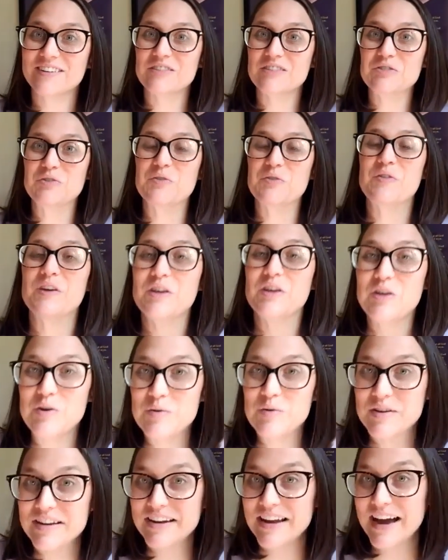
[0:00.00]
so that you
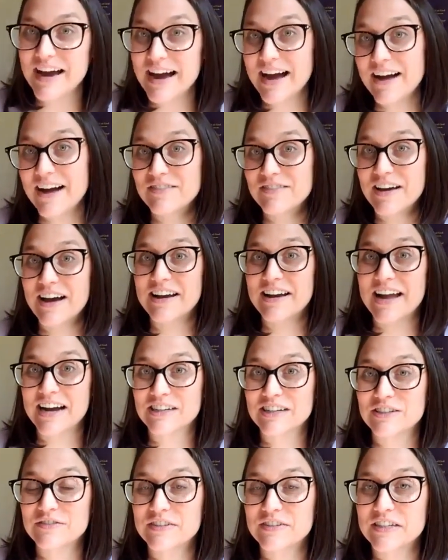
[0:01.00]
can have an
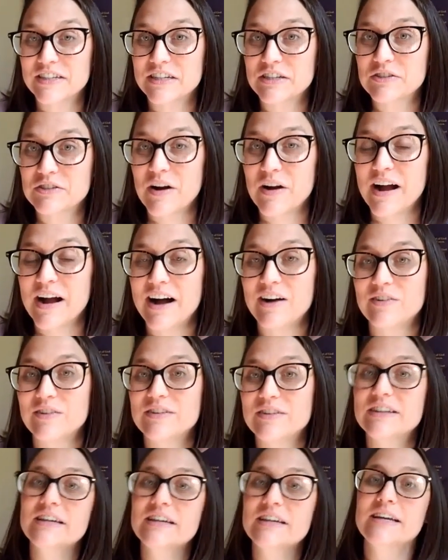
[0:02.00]
activated crown